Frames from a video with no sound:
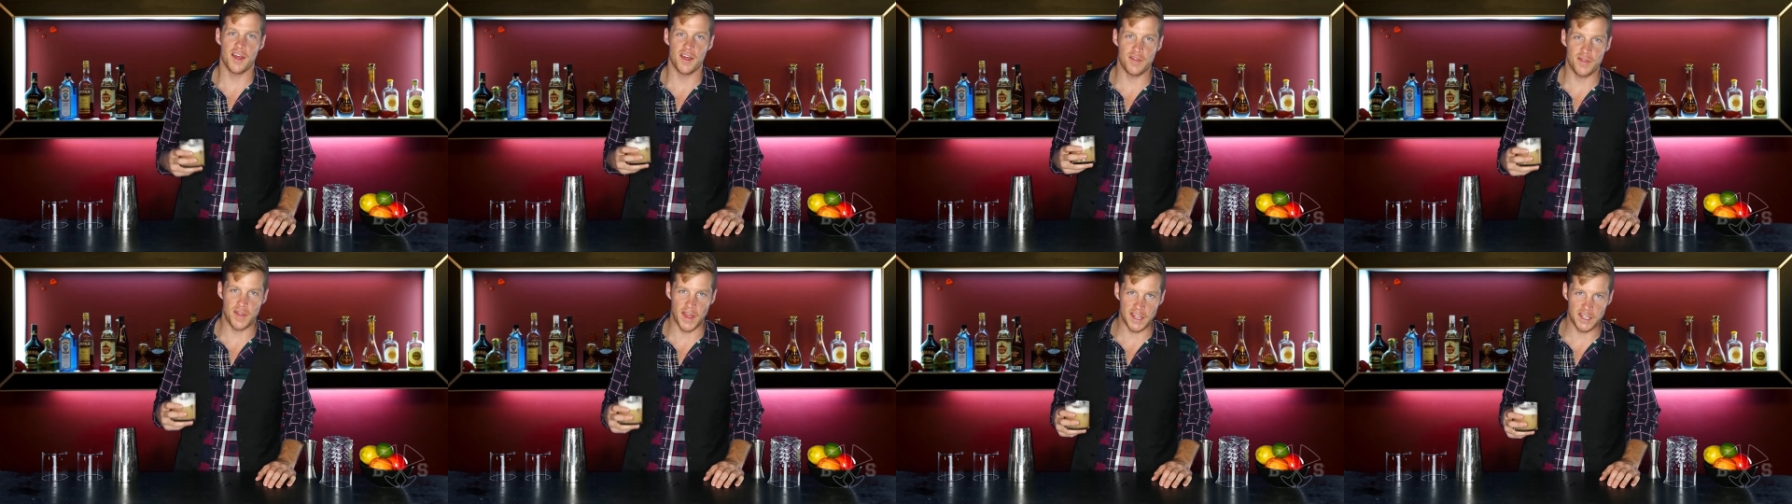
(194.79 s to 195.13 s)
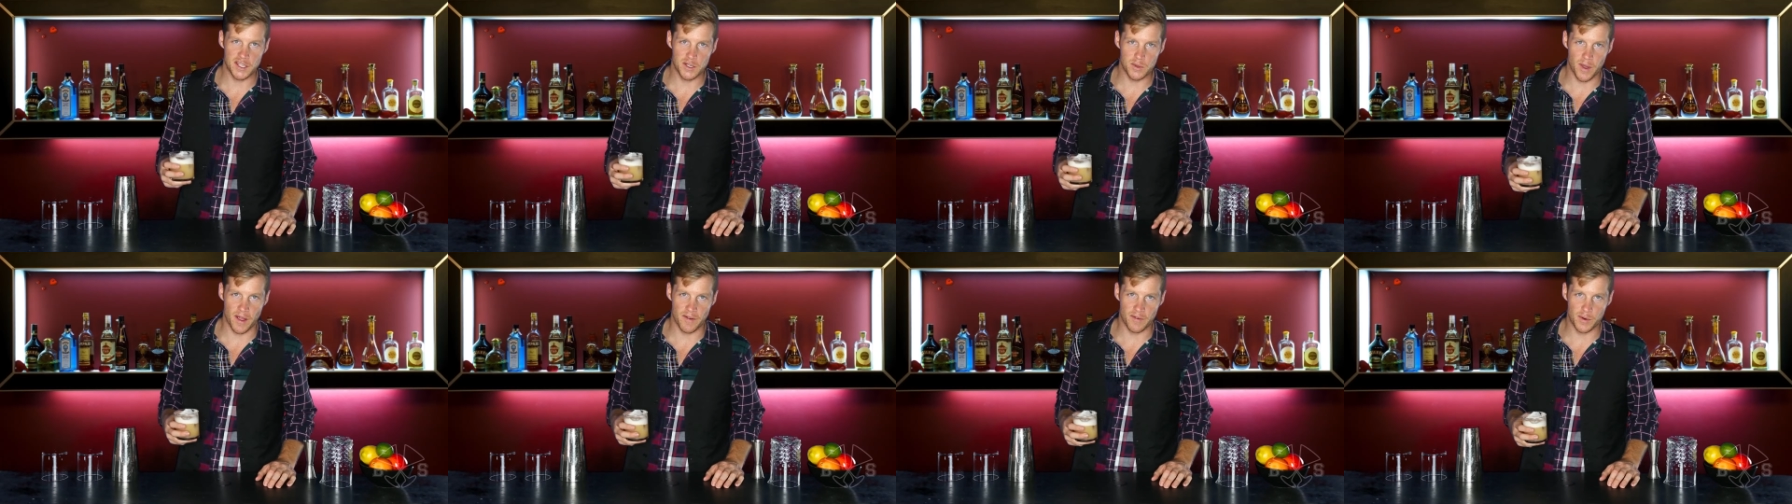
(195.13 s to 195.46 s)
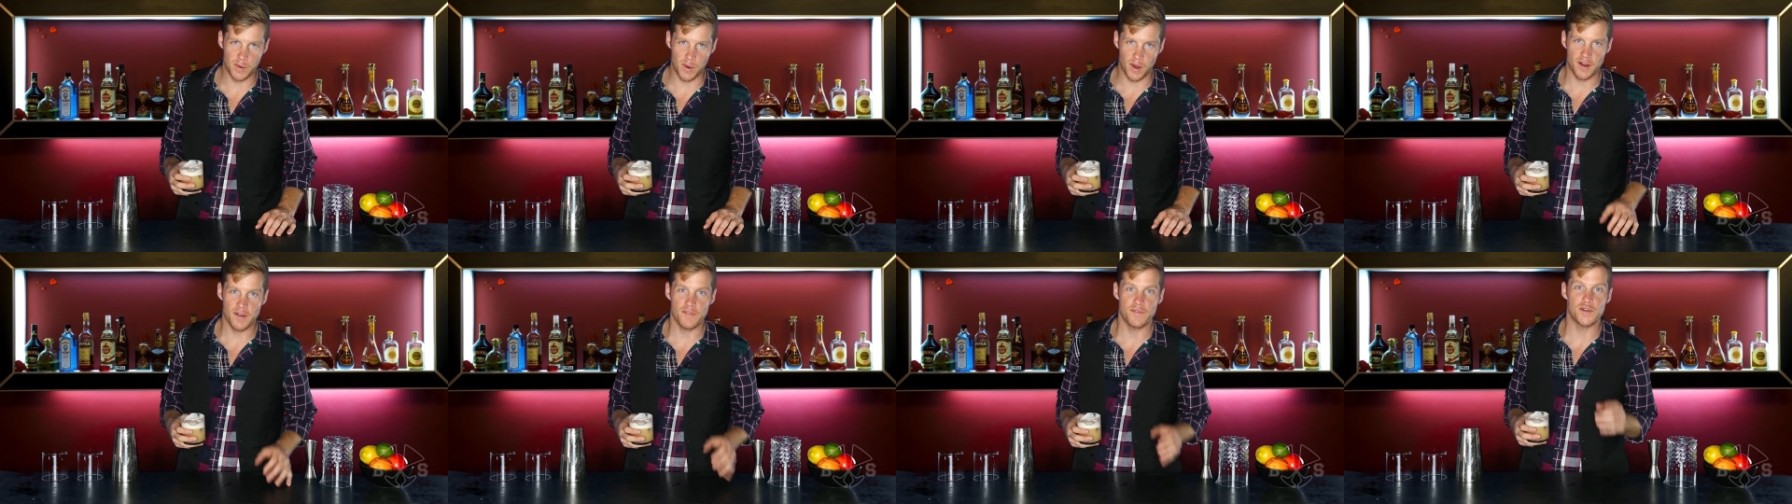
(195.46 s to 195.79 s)
Thank you
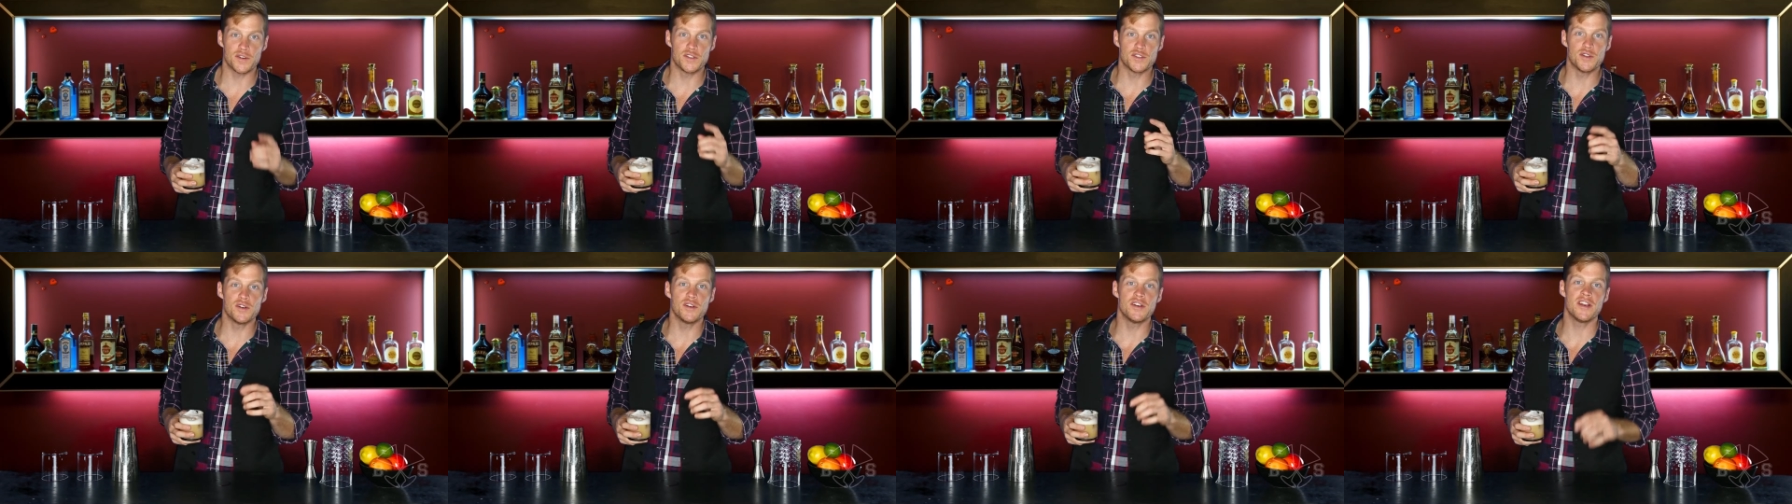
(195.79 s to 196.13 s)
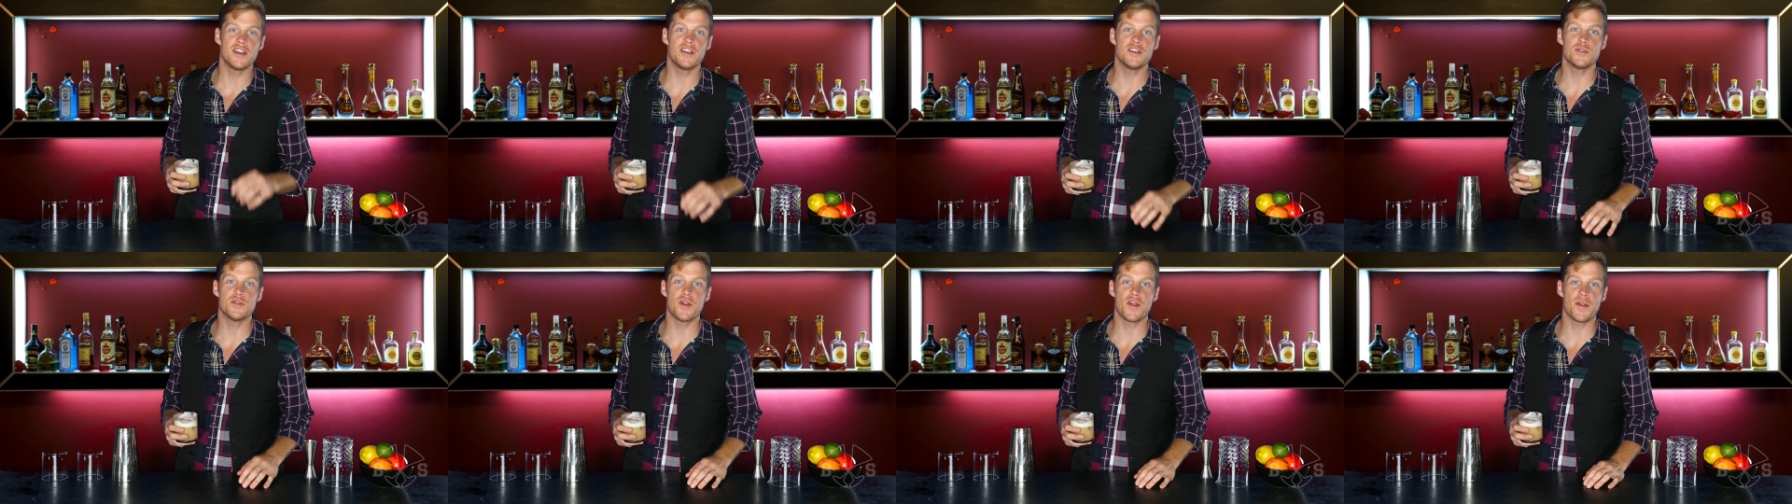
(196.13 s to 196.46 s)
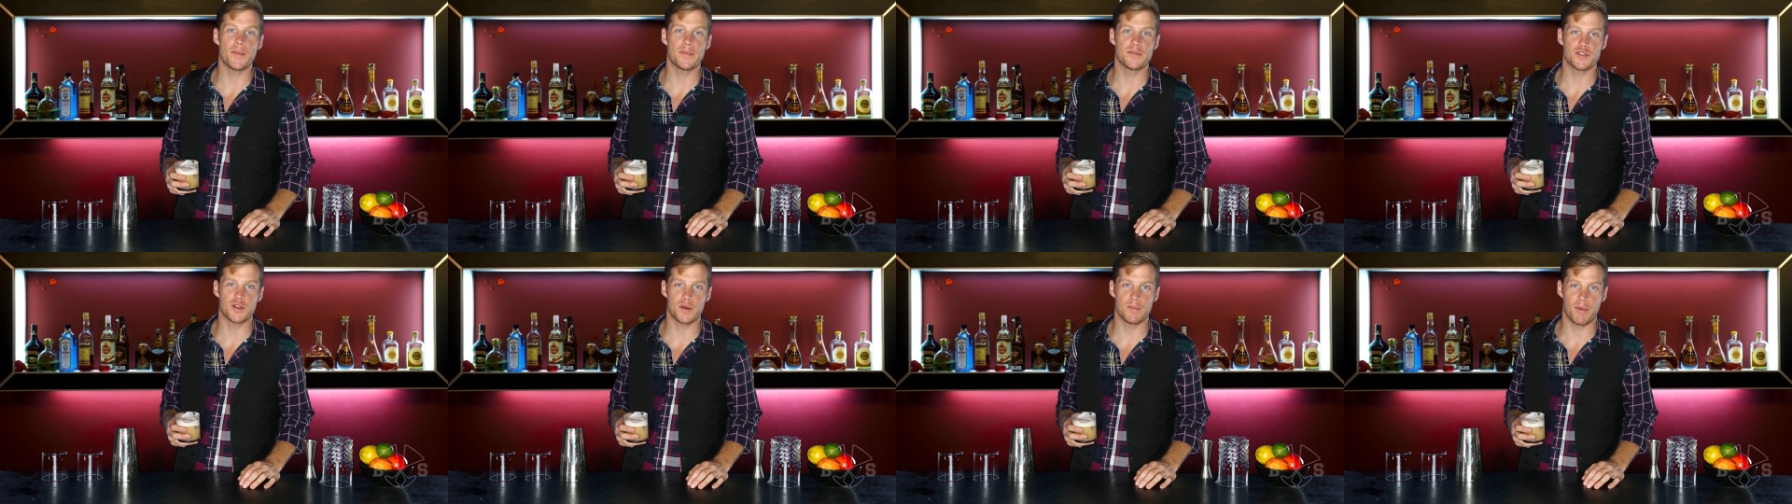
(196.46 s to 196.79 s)
everyone for tuning in to another
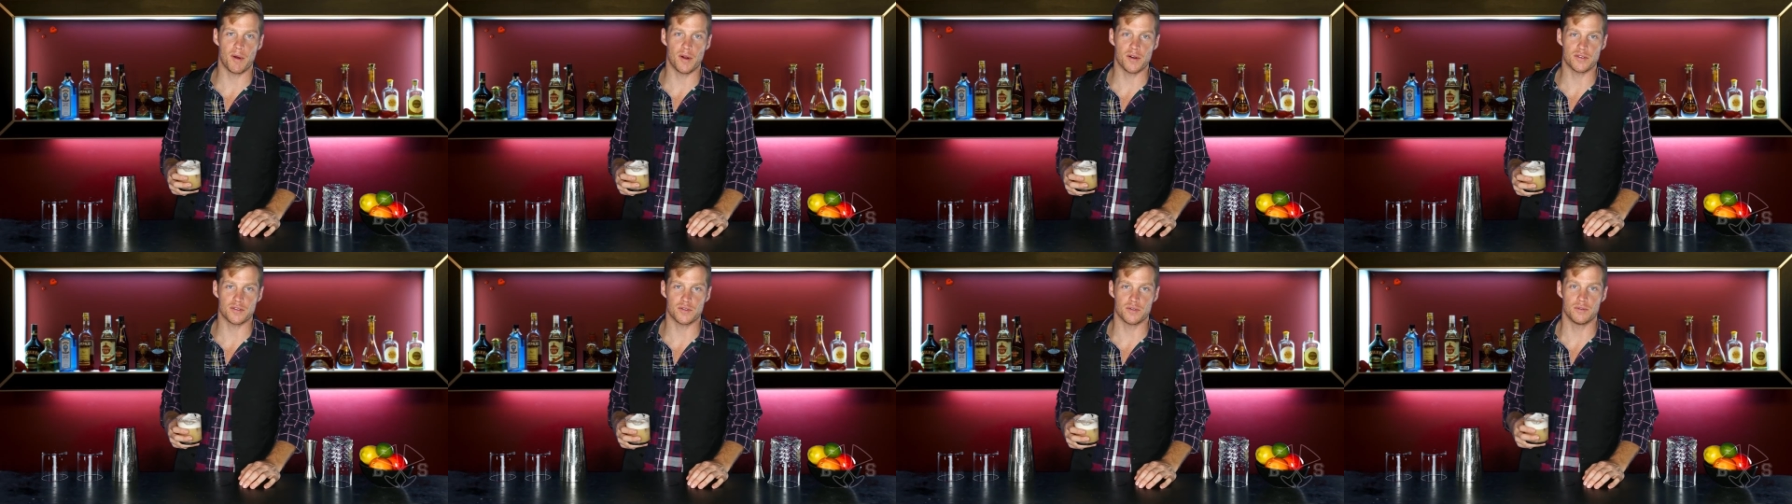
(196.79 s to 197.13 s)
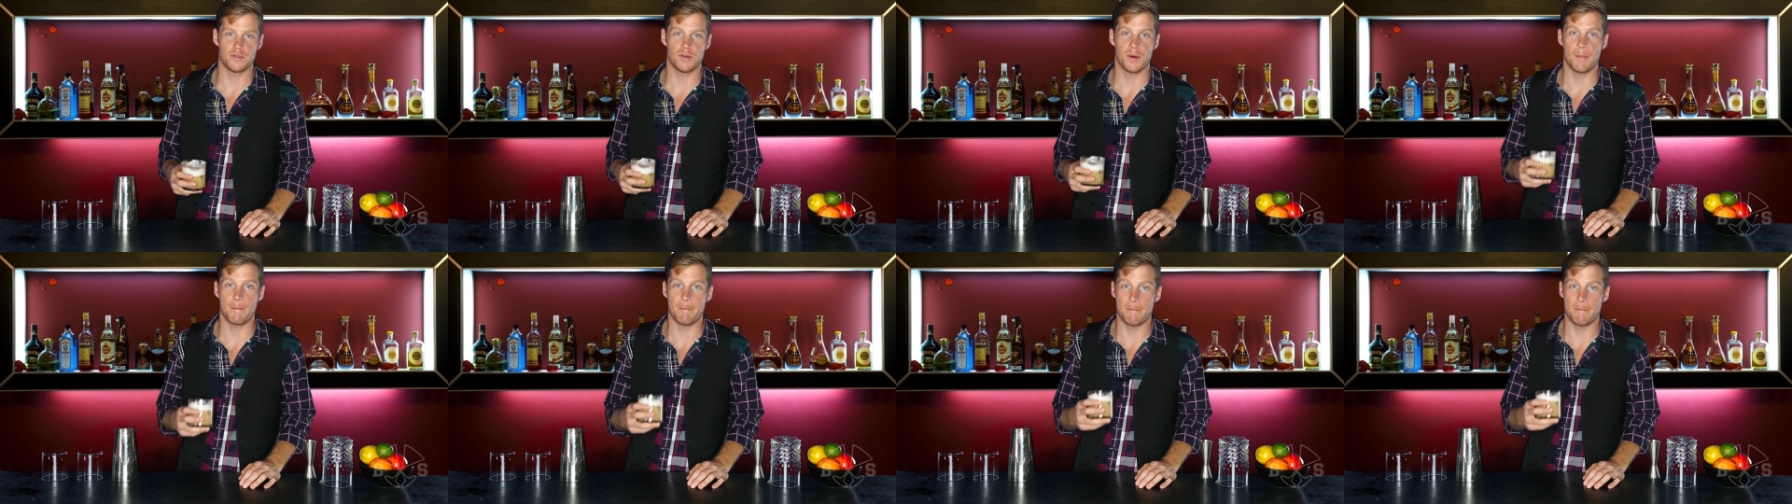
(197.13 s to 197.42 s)
episode of Bar School.